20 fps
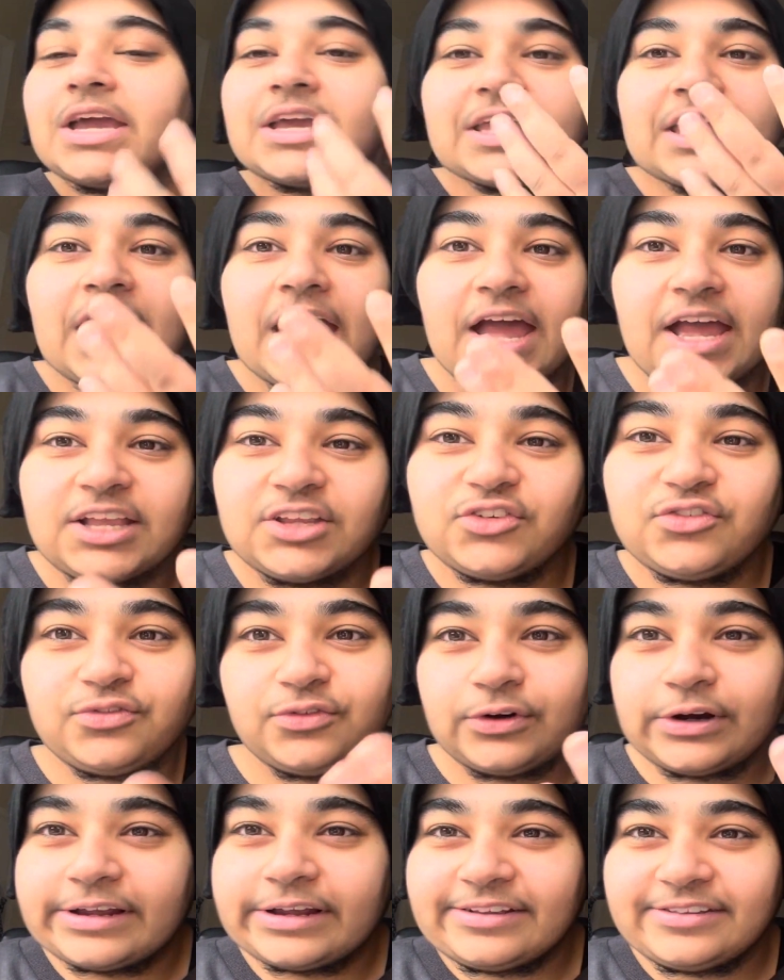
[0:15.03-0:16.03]

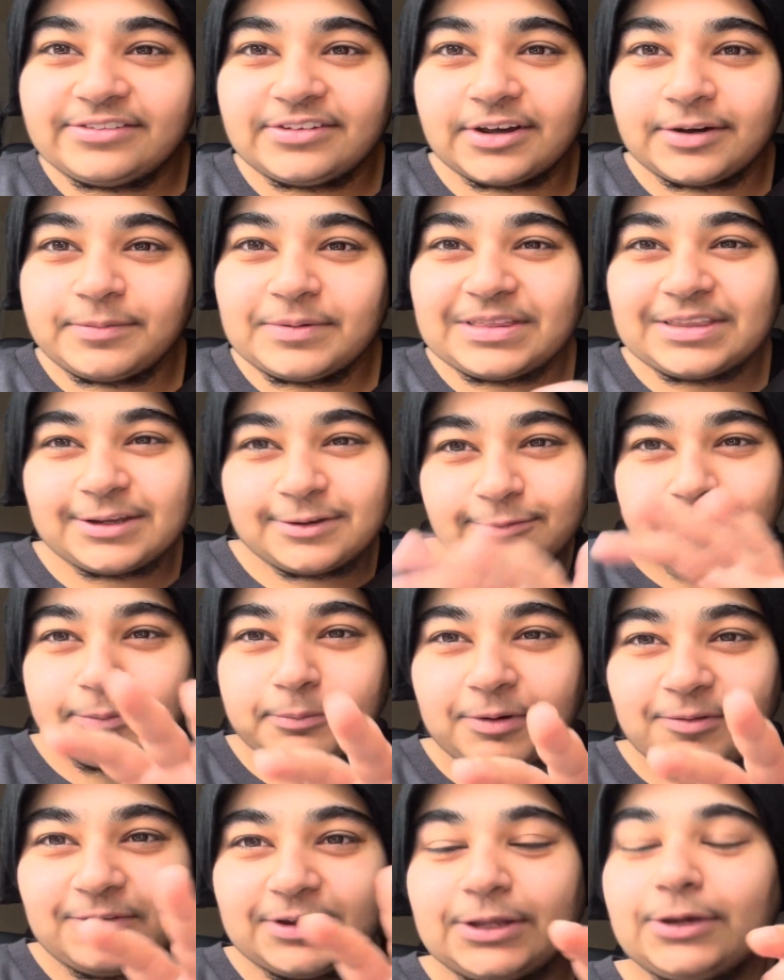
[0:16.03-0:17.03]
catchphrase type of thing for my
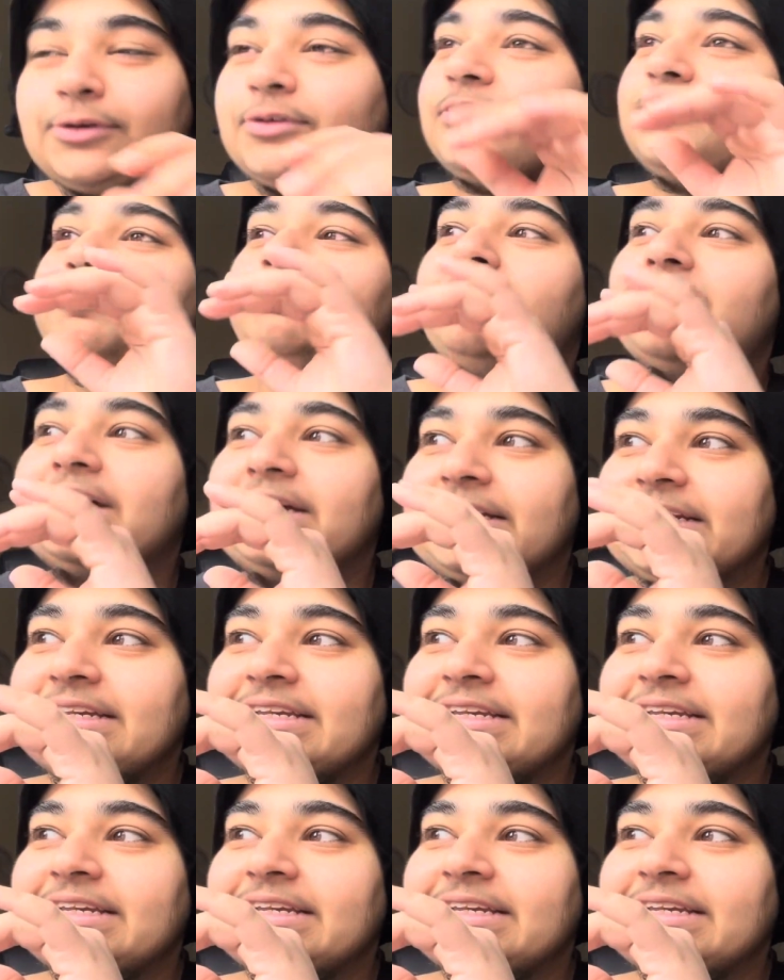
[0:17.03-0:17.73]
videos, but